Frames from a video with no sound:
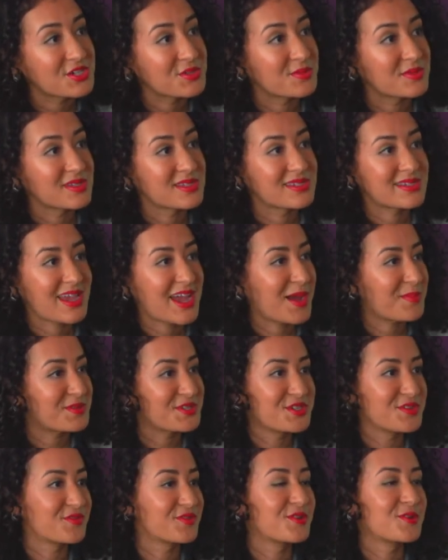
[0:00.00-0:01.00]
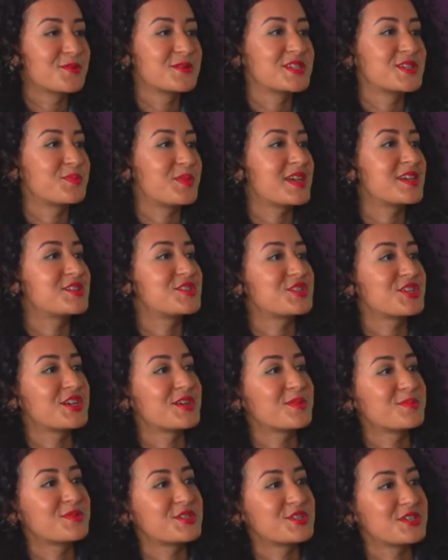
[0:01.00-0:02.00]
She was captain of her own
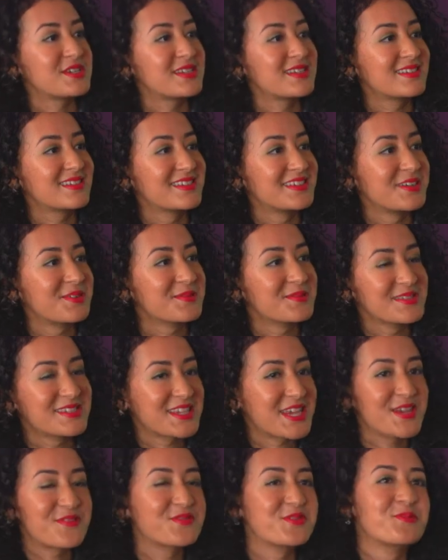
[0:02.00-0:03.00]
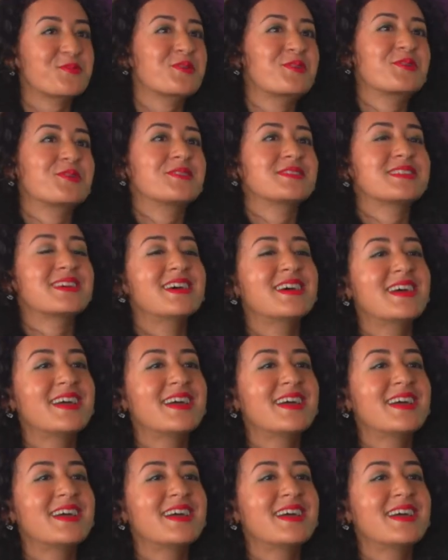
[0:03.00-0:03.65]
spaceship. She you know saved the world.